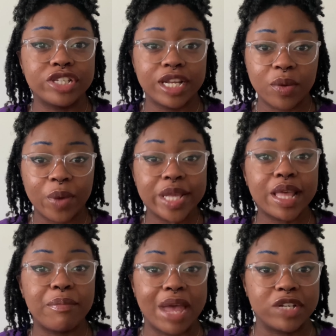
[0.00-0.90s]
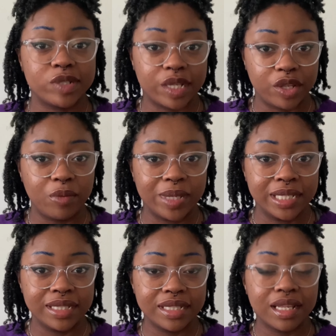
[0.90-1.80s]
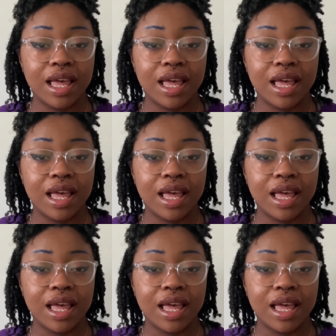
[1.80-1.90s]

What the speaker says: in a way that matches a human's.